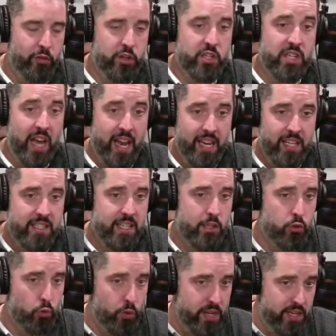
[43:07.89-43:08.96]
For
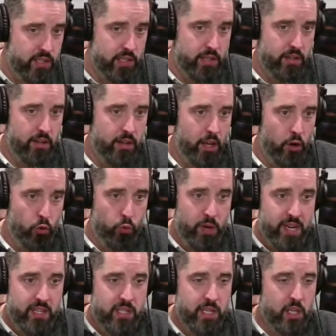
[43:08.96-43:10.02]
science is reason,
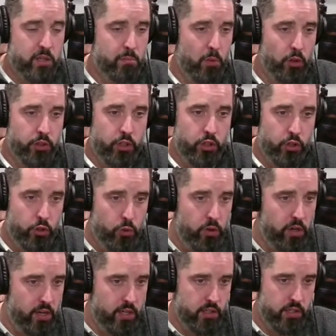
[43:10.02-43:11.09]
and reason is
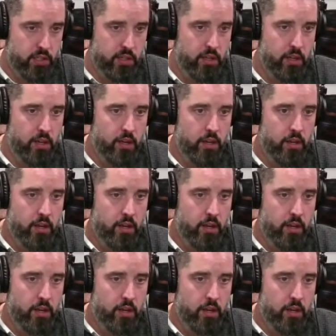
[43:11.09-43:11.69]
multitudinous.